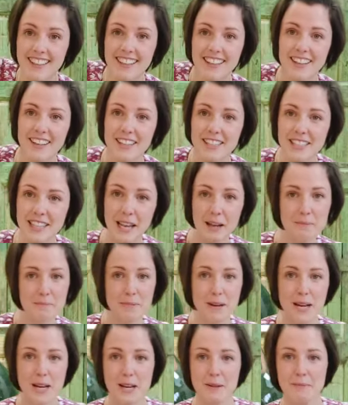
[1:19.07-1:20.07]
nice lamp
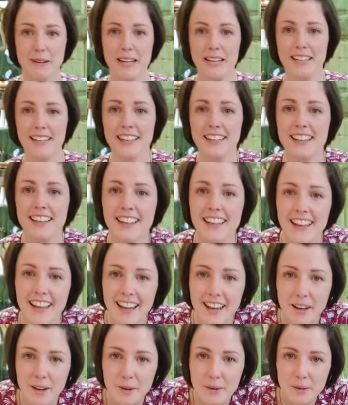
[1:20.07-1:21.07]
behind me.
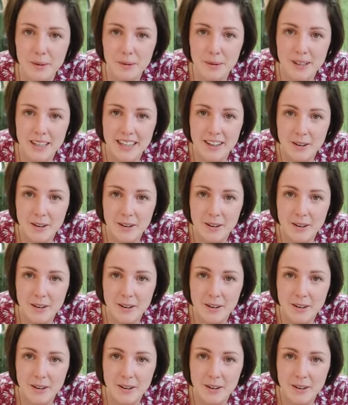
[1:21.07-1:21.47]
Hello!